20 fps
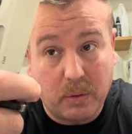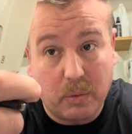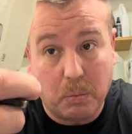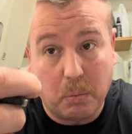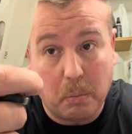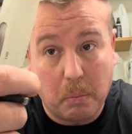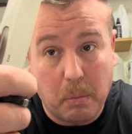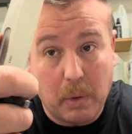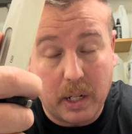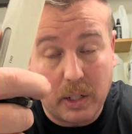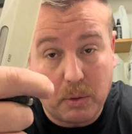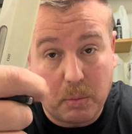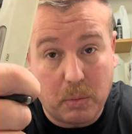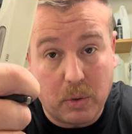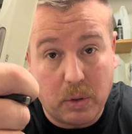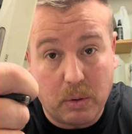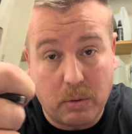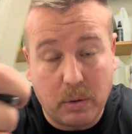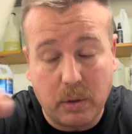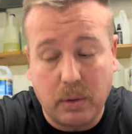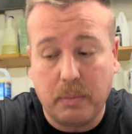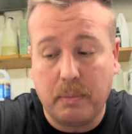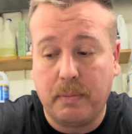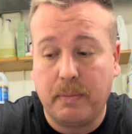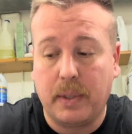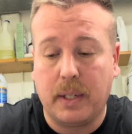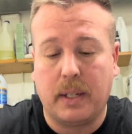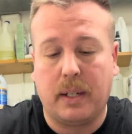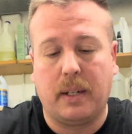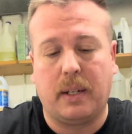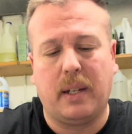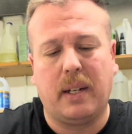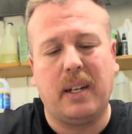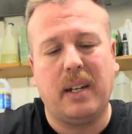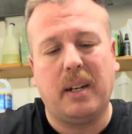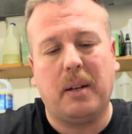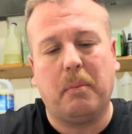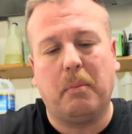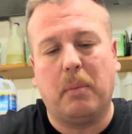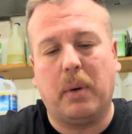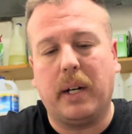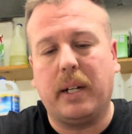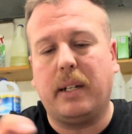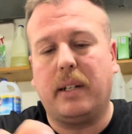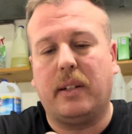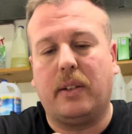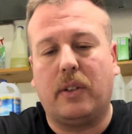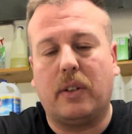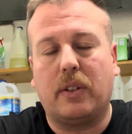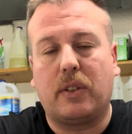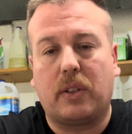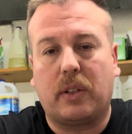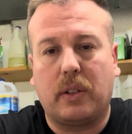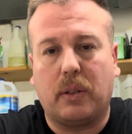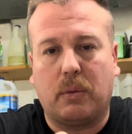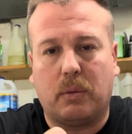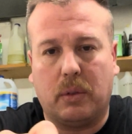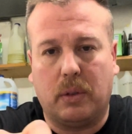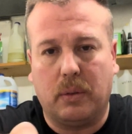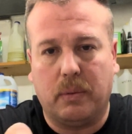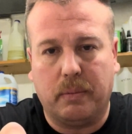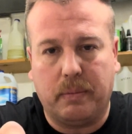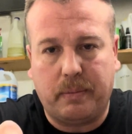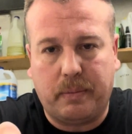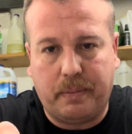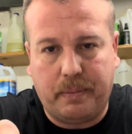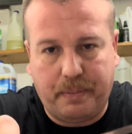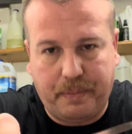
much more room, but there's still room.